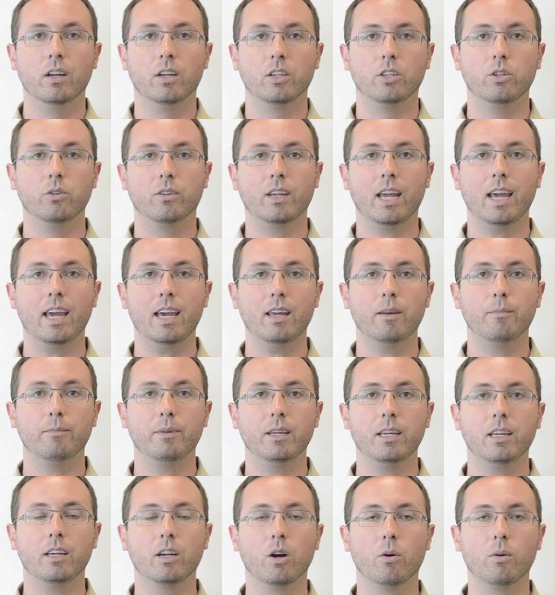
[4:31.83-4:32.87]
You can't
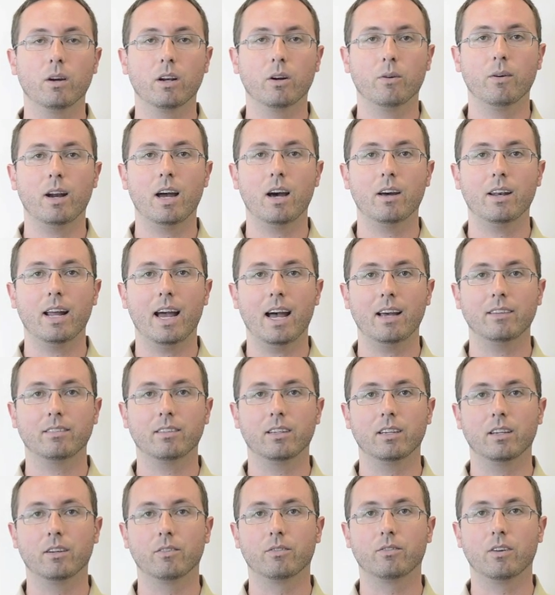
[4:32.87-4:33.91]
be going around
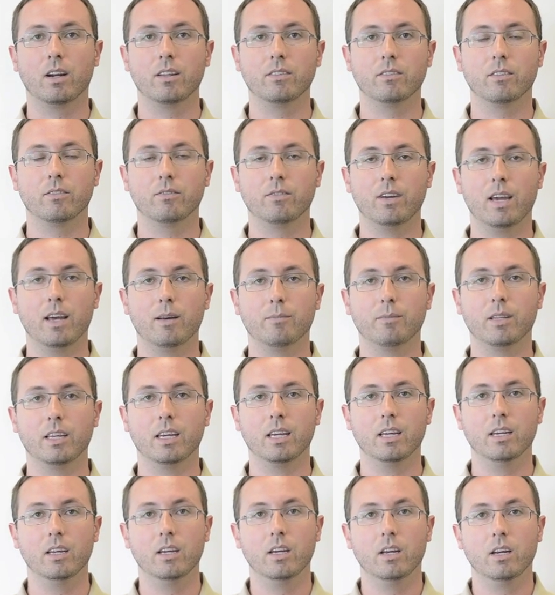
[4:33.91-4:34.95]
asking your friends and
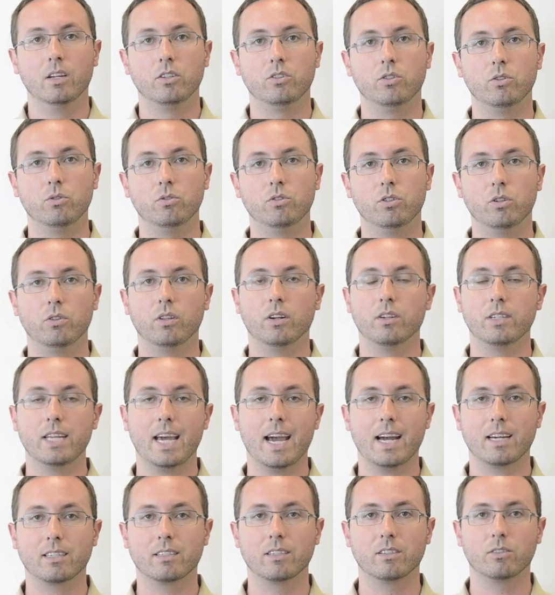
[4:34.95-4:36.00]
family to do their
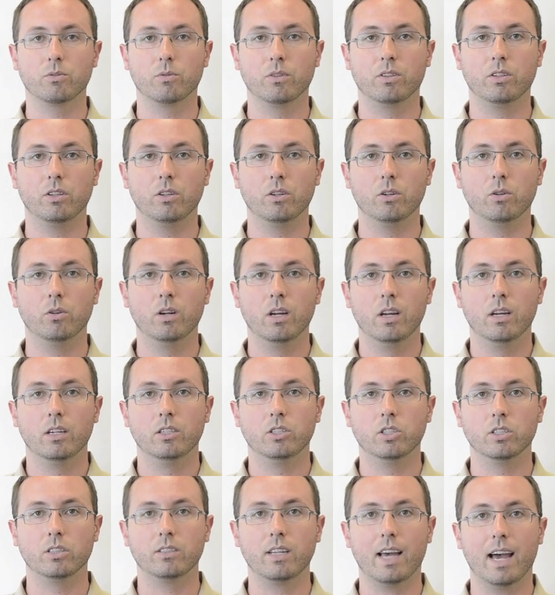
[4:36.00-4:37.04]
taxes with you
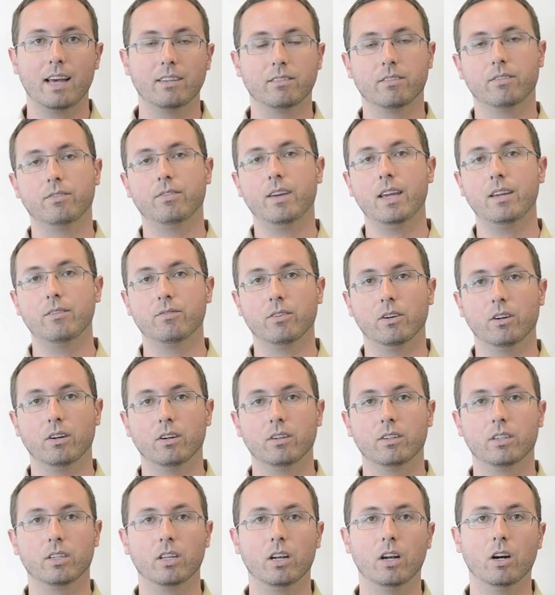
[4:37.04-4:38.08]
just as a favor,
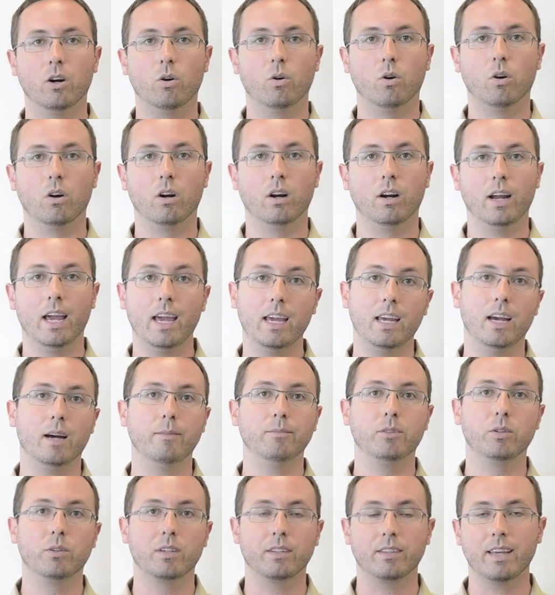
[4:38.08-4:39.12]
you know, or hey, I'm
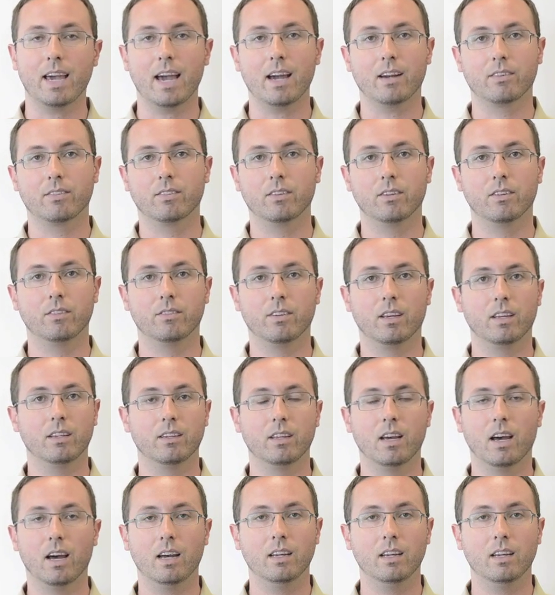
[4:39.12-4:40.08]
doing taxes and